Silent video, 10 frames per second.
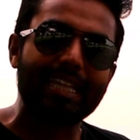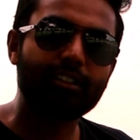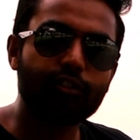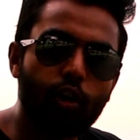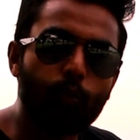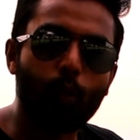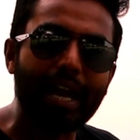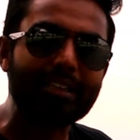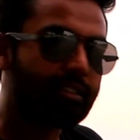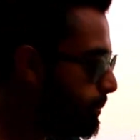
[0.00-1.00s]
That's not
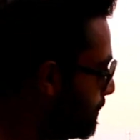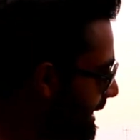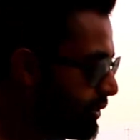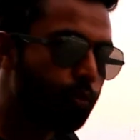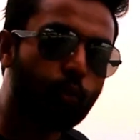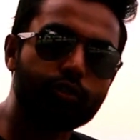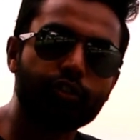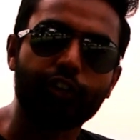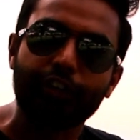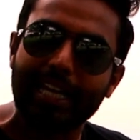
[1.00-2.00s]
why this beast was
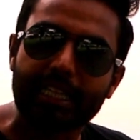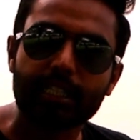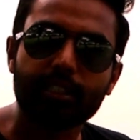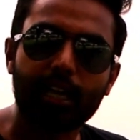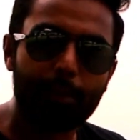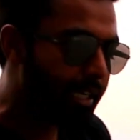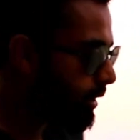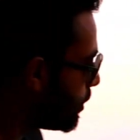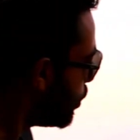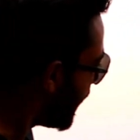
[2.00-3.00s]
created. I mean,
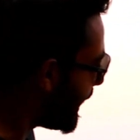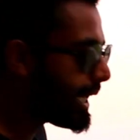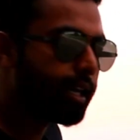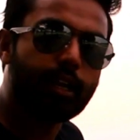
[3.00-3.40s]
look at it.